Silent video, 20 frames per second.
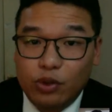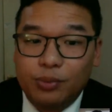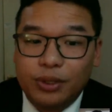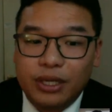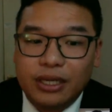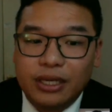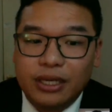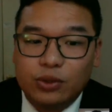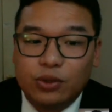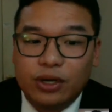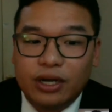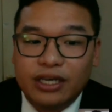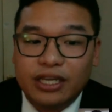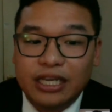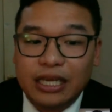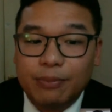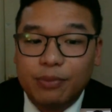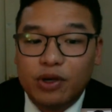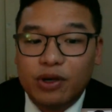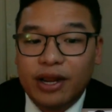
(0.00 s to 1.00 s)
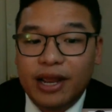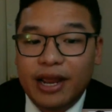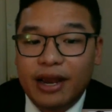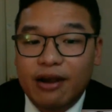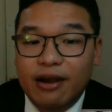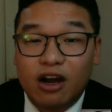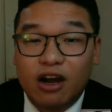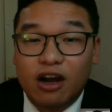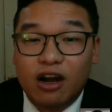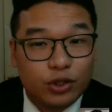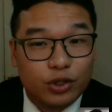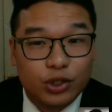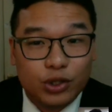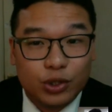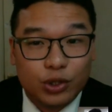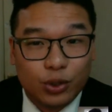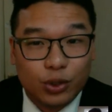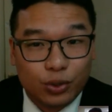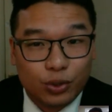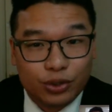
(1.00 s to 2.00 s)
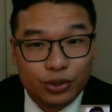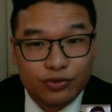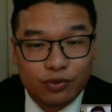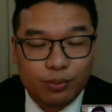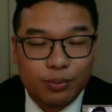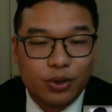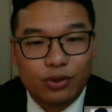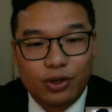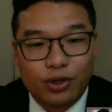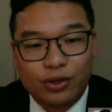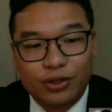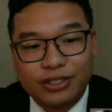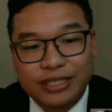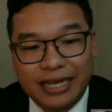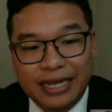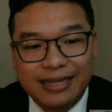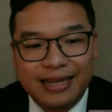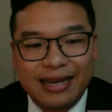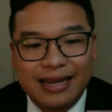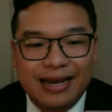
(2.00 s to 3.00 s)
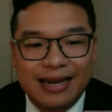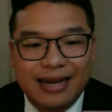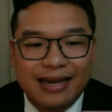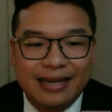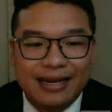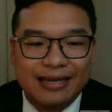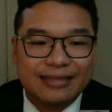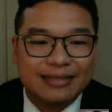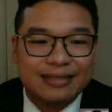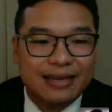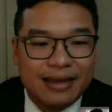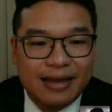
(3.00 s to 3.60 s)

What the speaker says: would be to keep your hair off your shoulders for both girls and guys.